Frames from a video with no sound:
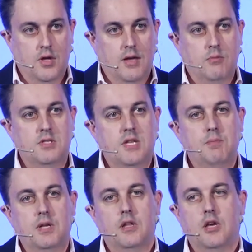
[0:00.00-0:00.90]
And we're
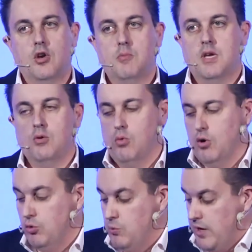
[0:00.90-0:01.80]
typically going to be in a
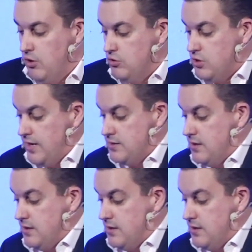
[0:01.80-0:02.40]
world where contracts